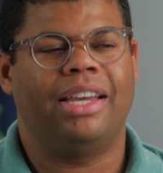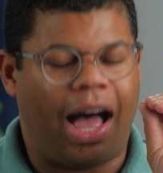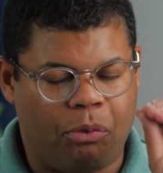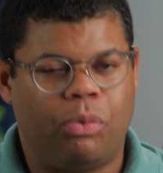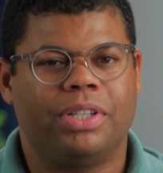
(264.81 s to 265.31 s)

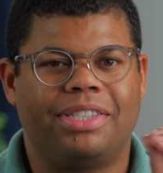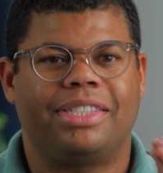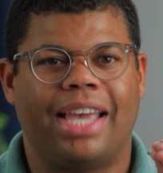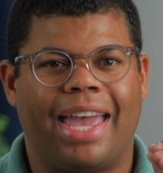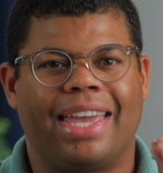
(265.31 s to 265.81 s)
I would
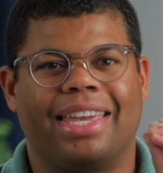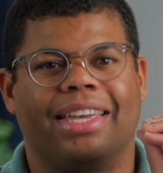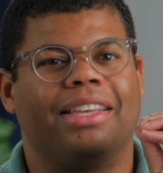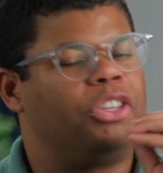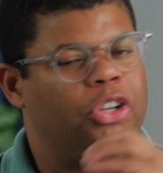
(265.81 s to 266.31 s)
say
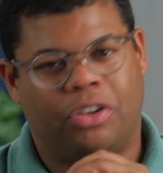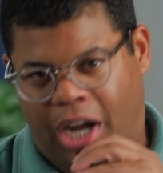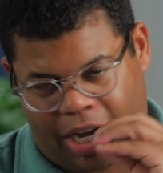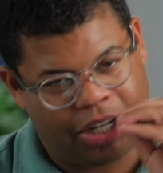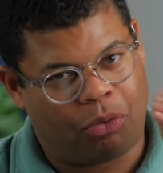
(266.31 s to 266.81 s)
you're
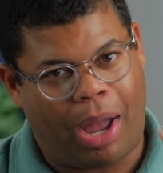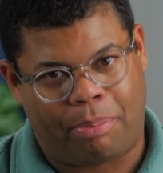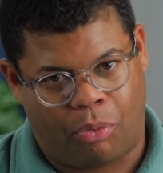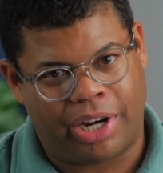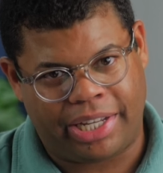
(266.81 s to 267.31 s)
not gonna wrap
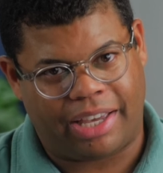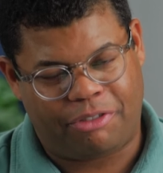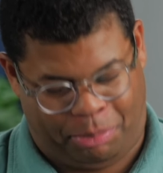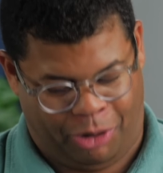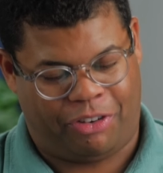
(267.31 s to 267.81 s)
one
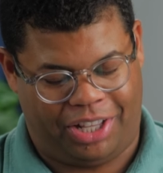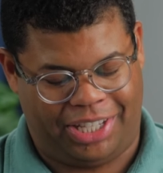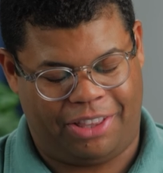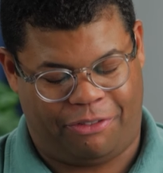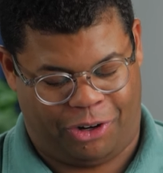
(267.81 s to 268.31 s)
gift perfectly
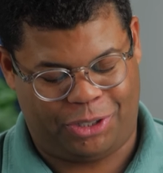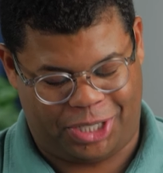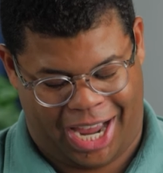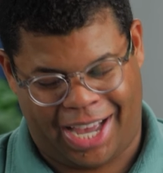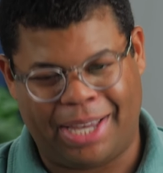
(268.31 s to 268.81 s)
the first
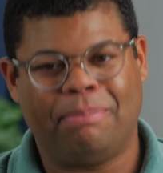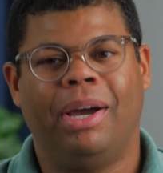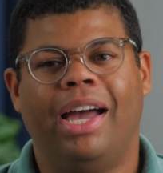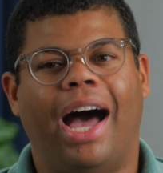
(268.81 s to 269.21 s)
time.